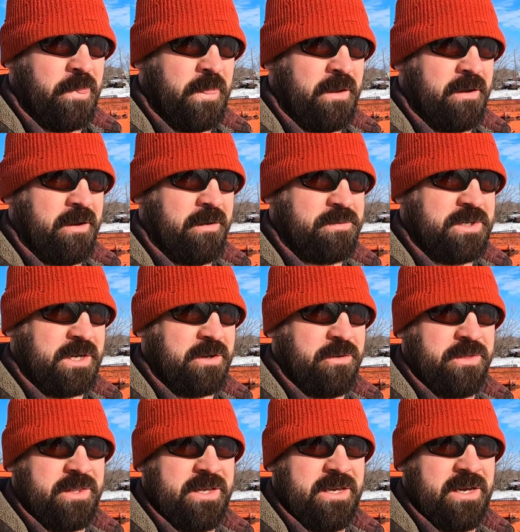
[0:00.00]
uh, check
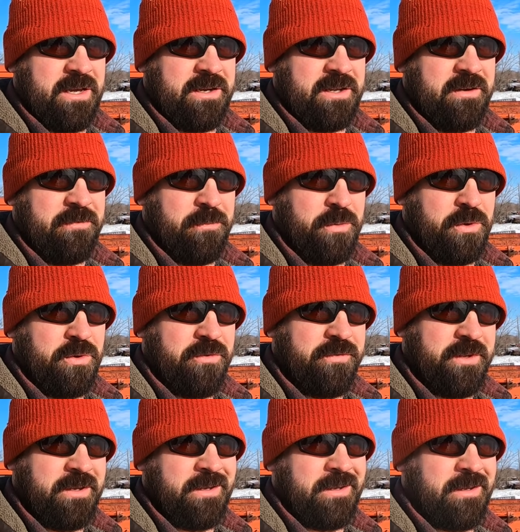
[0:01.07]
out the uh, Duff
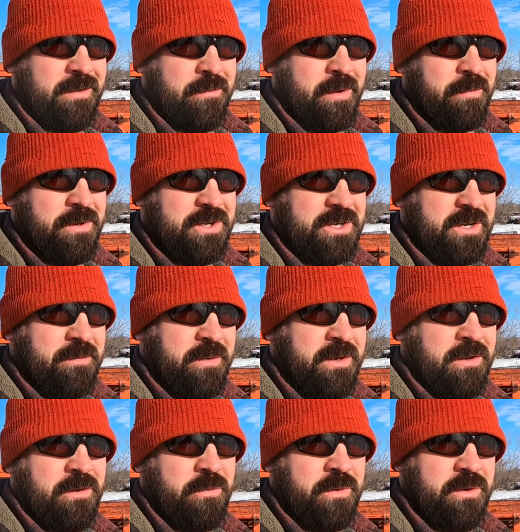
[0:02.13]
approved membership.
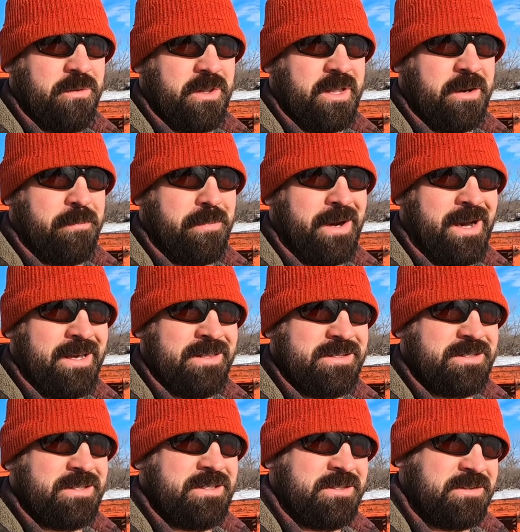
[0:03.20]
We do a lot of behind the
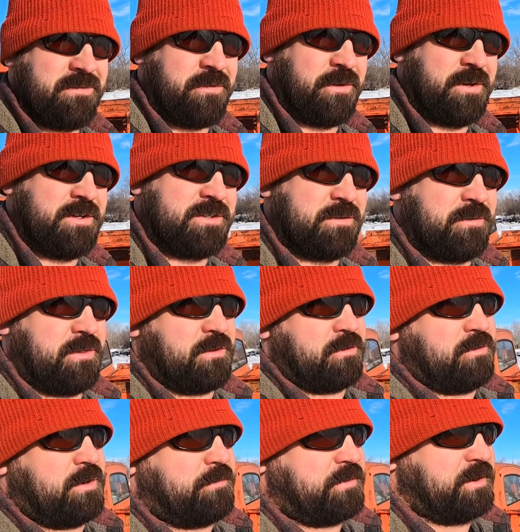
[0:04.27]
scenes footage that we
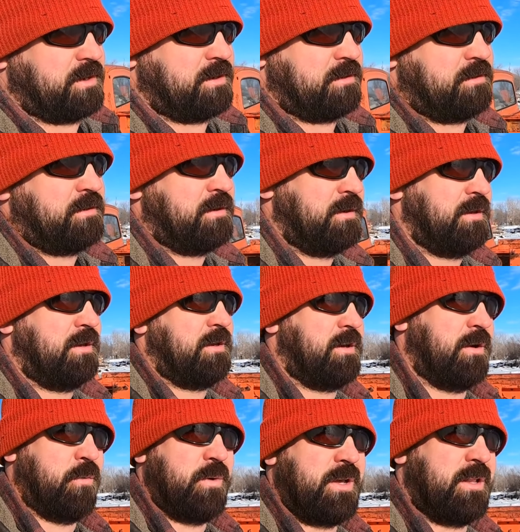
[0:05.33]
throw up there on
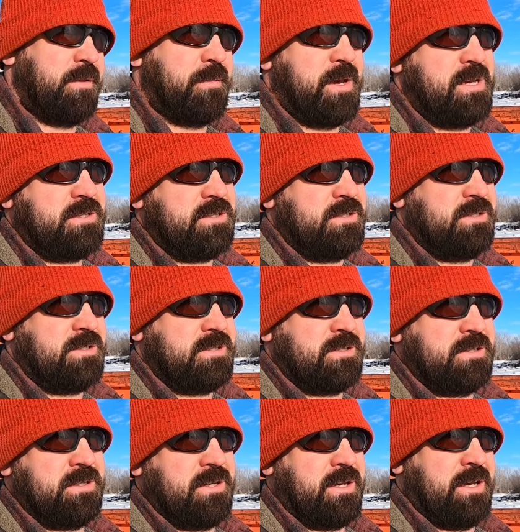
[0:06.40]
a weekly
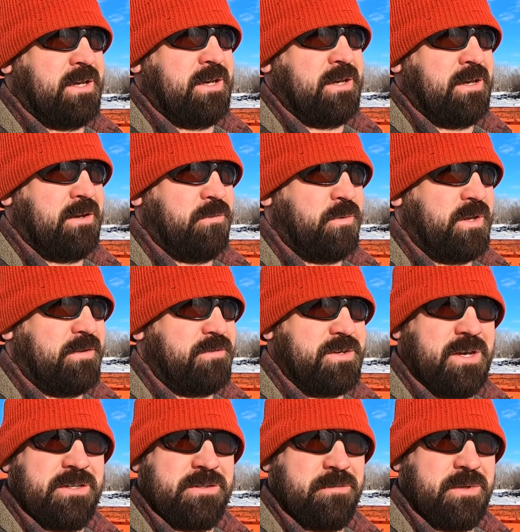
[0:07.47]
basis and we give you
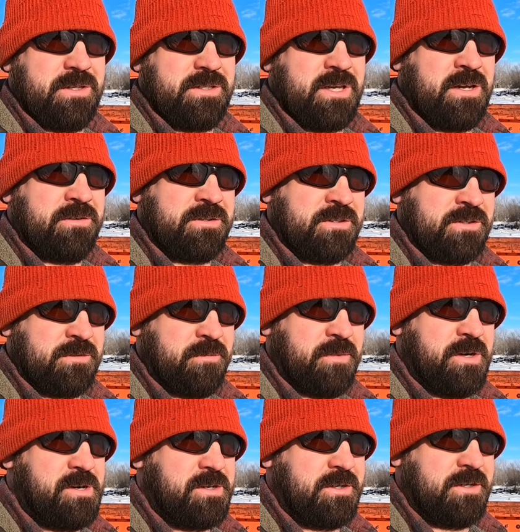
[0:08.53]
guys some discounts on some
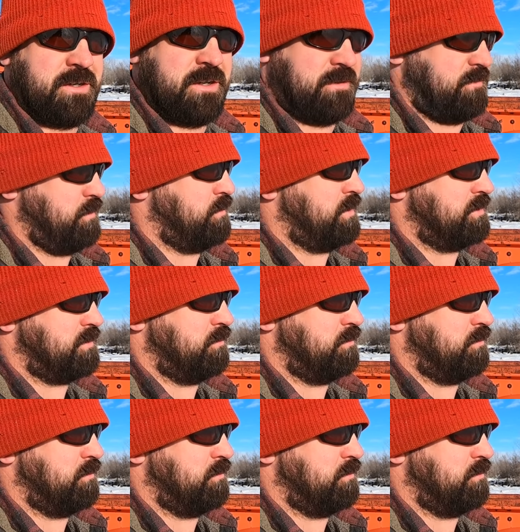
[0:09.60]
merch. And if you want